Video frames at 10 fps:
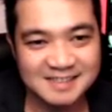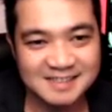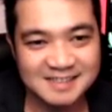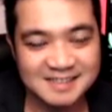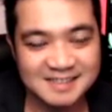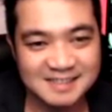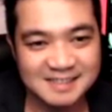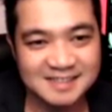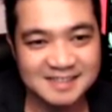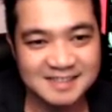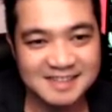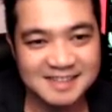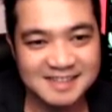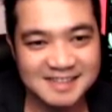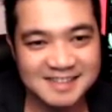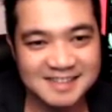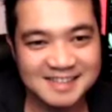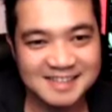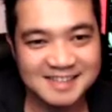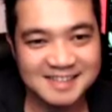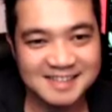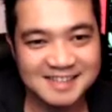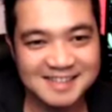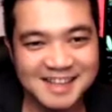This person isn't speaking.